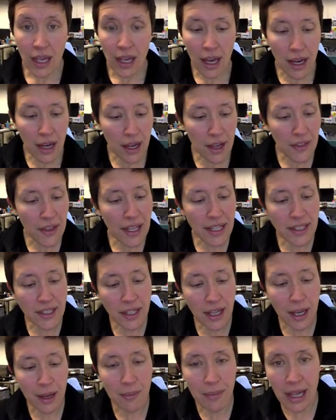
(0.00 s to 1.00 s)
I think
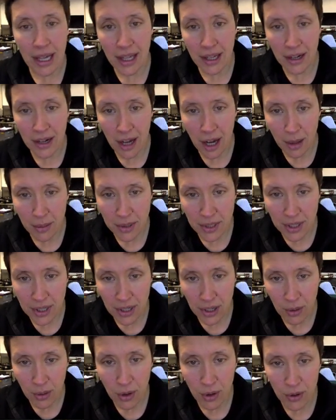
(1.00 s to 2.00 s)
it's Command
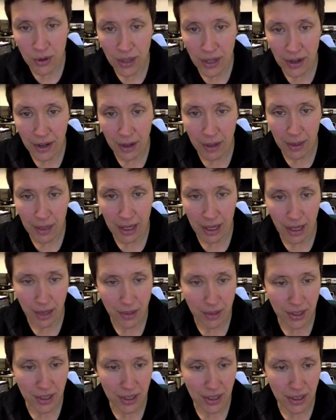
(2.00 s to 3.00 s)
Option. You hold down Command
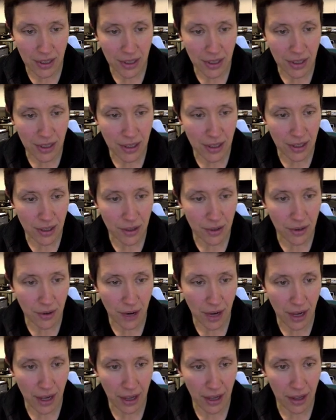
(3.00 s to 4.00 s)
Option and you
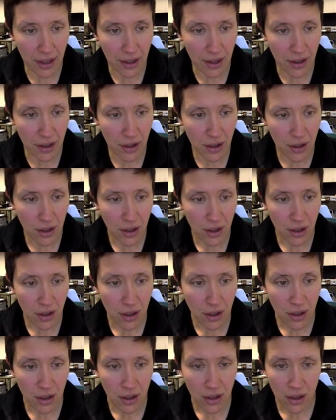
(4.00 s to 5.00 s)
drag
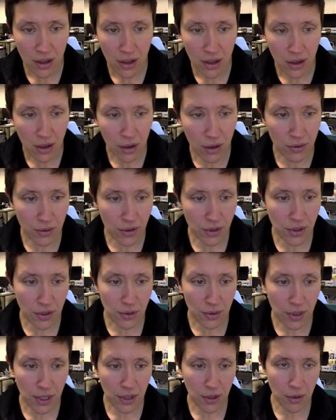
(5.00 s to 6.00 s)
over
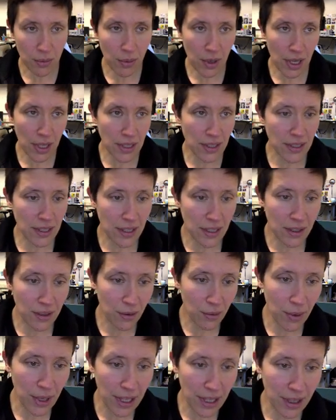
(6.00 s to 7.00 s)
to Tinderbox and
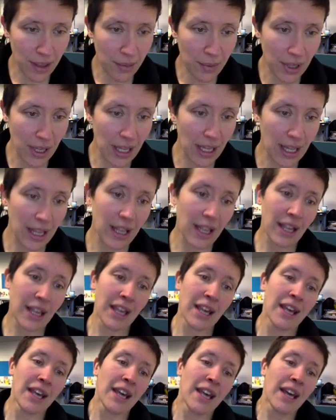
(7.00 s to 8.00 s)
you wait a minute.
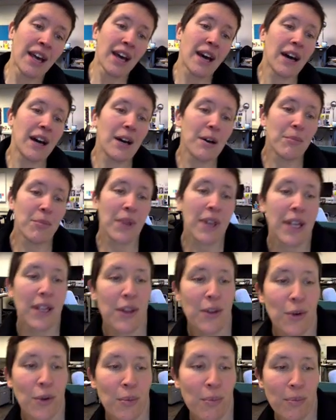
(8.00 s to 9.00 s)
Play a
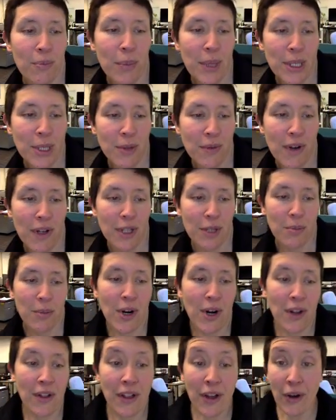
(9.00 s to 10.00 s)
little beach
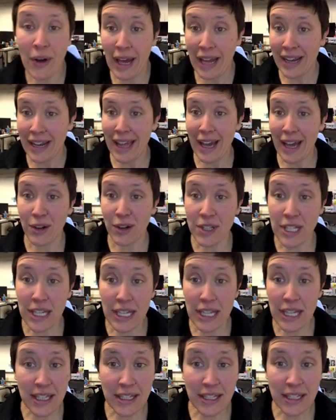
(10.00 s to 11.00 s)
volleyball. Okay, now
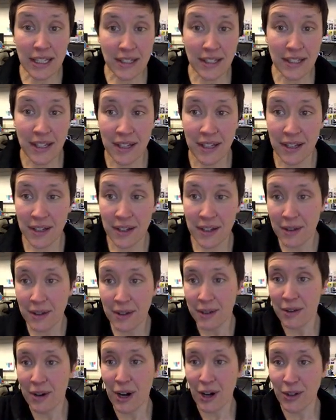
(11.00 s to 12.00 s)
it is
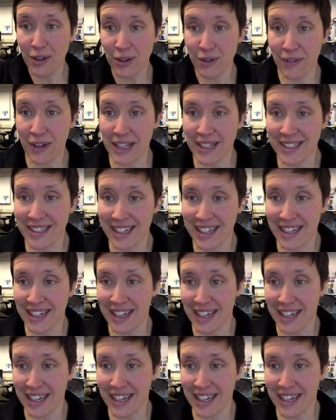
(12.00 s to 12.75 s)
all fancy and